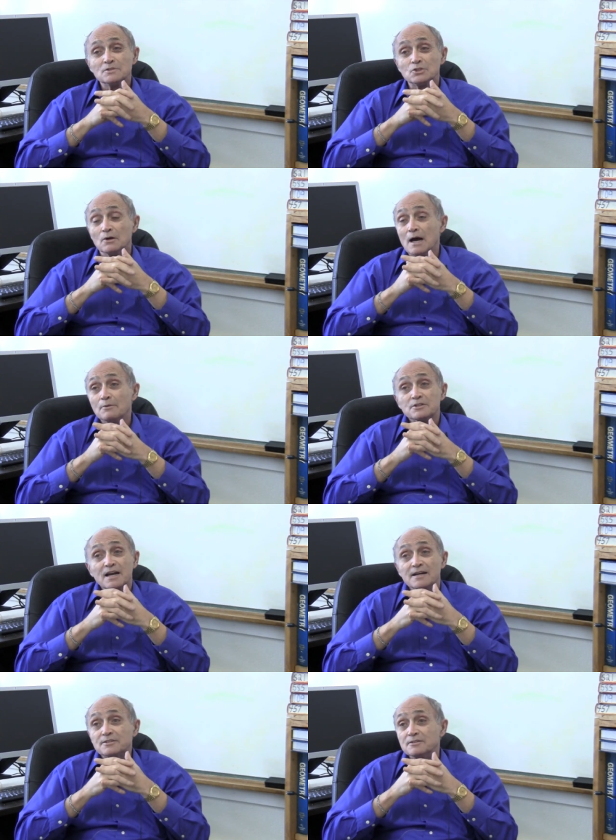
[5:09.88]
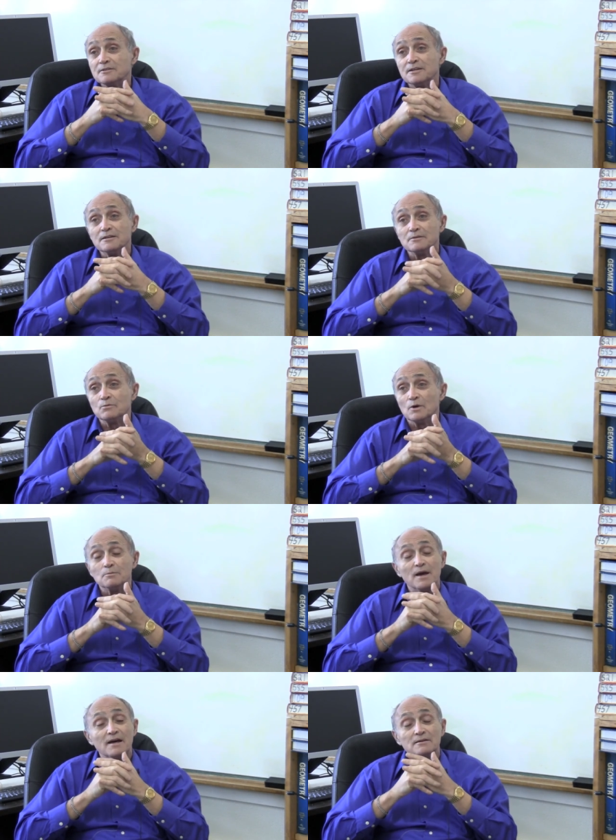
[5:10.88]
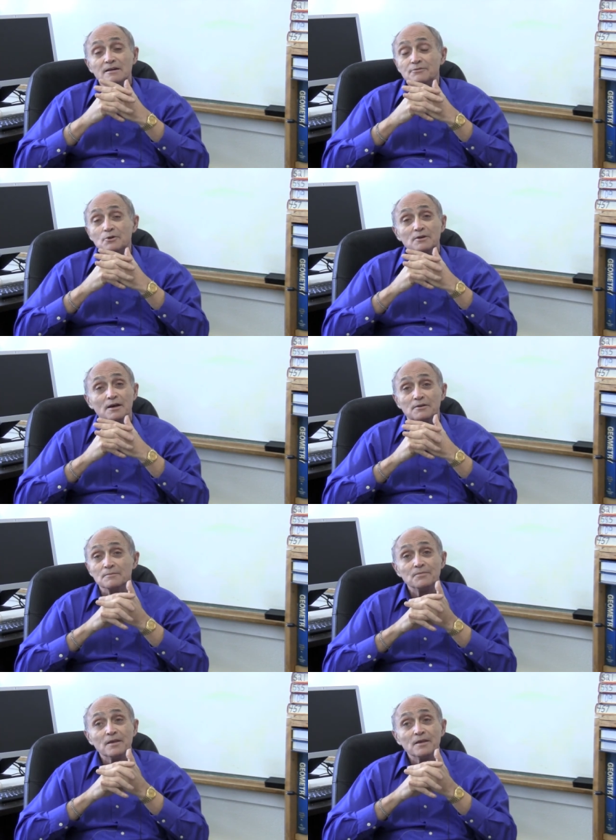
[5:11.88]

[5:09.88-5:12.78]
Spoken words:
So I was constantly in one battle after another.